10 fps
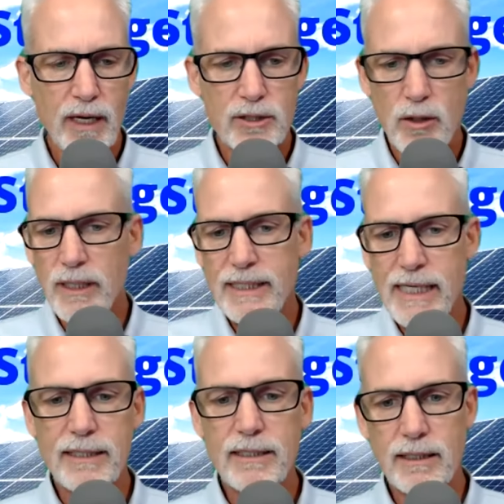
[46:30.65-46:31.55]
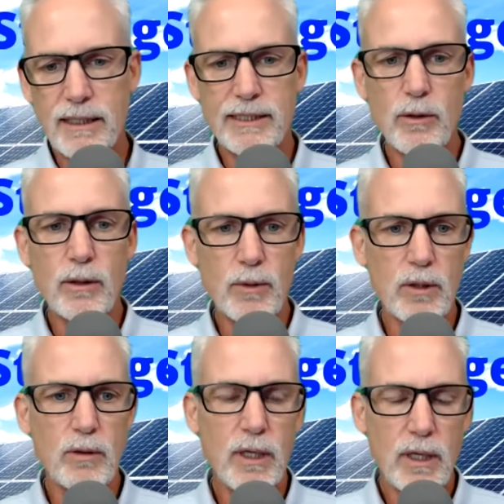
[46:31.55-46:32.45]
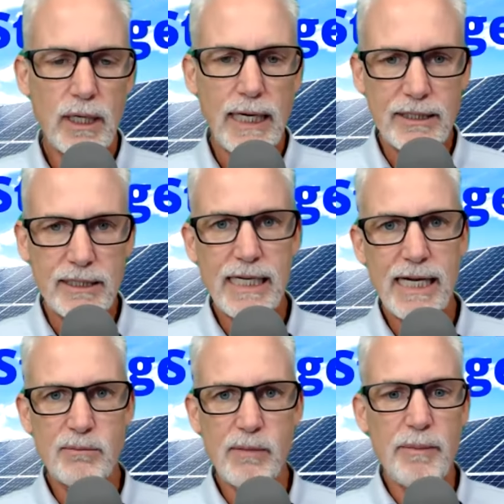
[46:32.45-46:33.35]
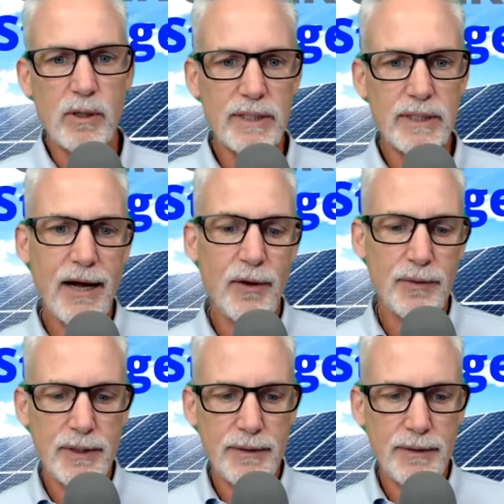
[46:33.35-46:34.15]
Totally technically doable. It just has to be built out.